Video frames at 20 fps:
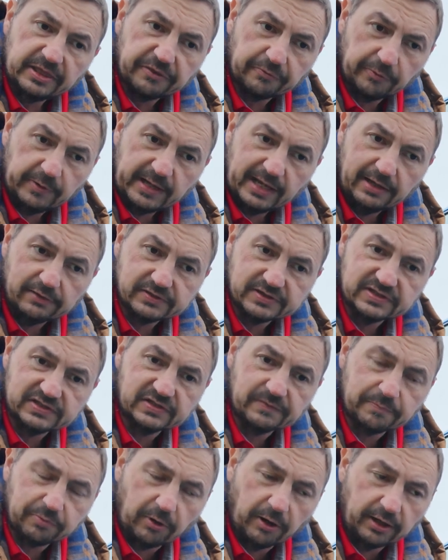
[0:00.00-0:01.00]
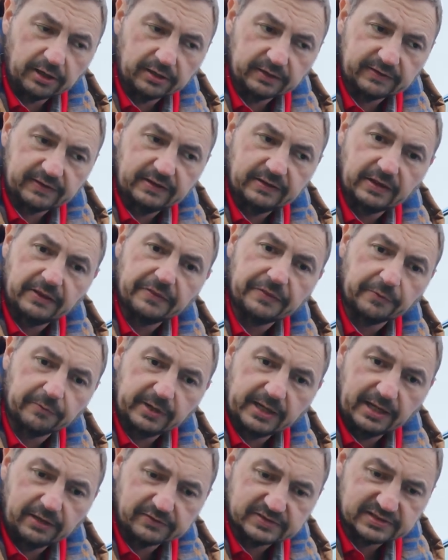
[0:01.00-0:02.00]
3 ounces of product and then
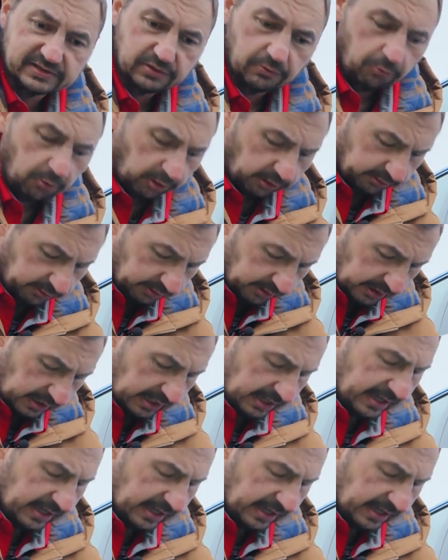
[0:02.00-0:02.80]
30 ounces of water.